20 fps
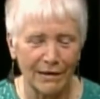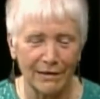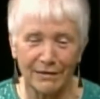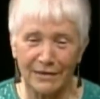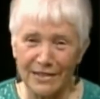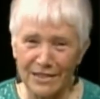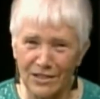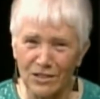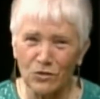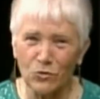
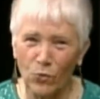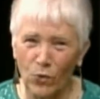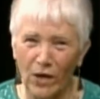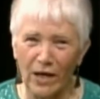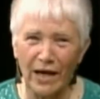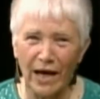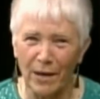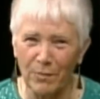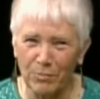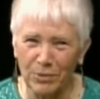This is
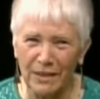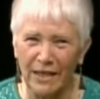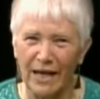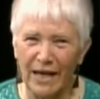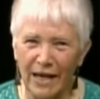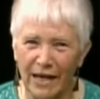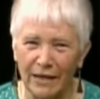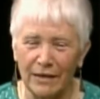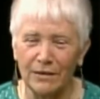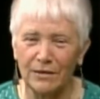what I
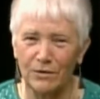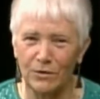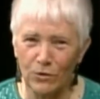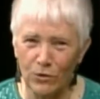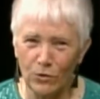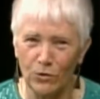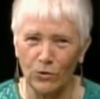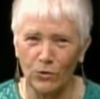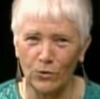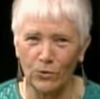planned
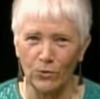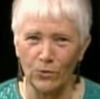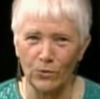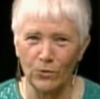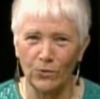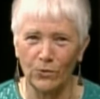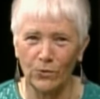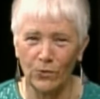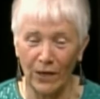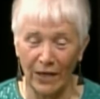to do
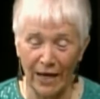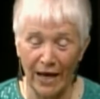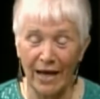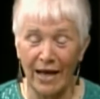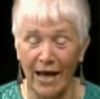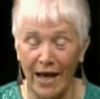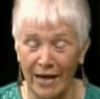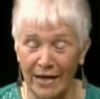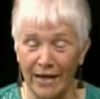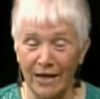when I
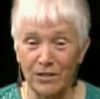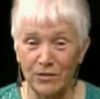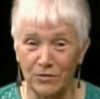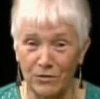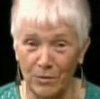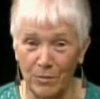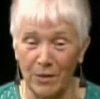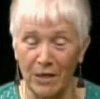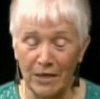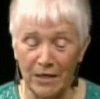had
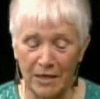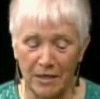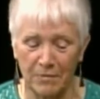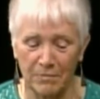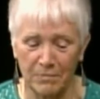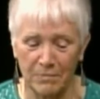extra money.